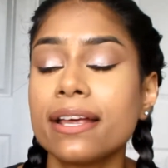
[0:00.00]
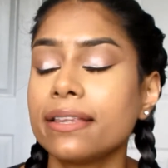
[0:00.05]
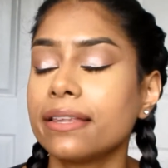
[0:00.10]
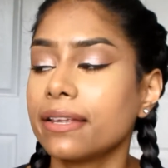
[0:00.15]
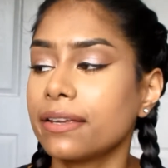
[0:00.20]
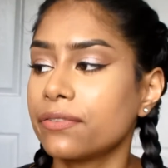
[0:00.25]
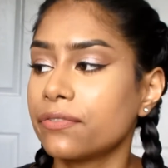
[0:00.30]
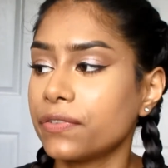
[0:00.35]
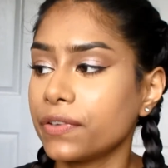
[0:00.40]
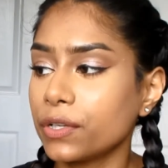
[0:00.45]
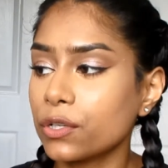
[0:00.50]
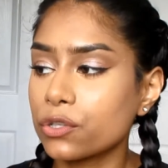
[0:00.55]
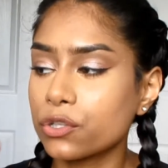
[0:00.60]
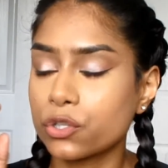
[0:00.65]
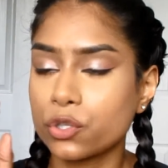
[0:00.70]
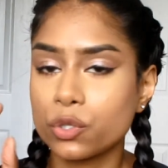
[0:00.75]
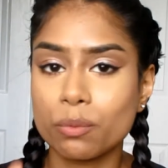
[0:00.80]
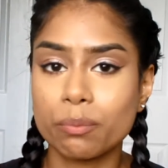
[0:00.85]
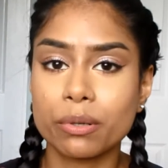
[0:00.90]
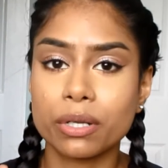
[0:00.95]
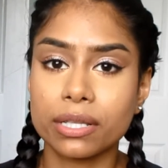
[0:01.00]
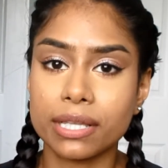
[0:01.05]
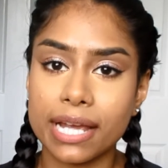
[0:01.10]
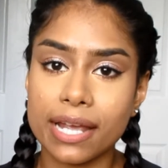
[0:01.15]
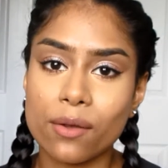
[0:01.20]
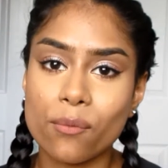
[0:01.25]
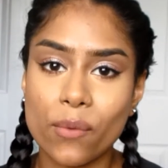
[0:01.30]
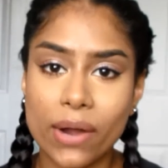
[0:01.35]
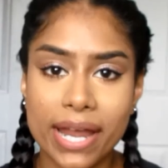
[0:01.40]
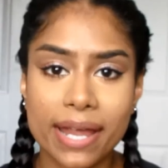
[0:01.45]
They feel super
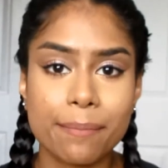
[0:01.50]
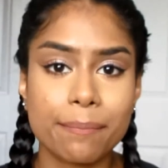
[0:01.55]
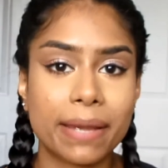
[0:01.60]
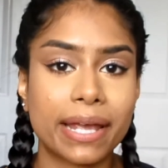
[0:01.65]
lightweight.